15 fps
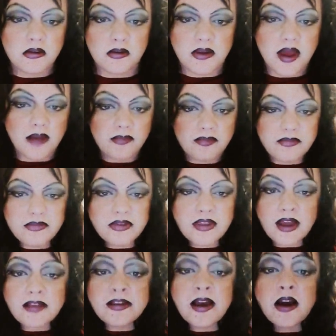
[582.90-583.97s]
So yeah,
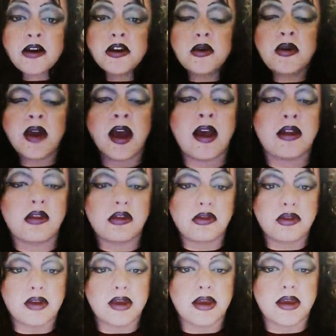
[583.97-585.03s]
that's how you get
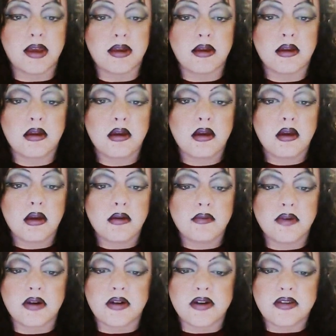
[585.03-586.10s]
the
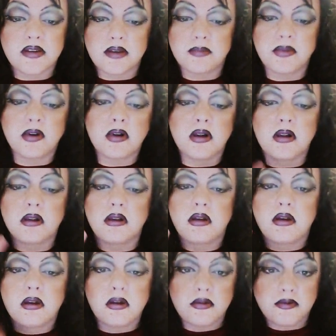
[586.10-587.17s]
very simple,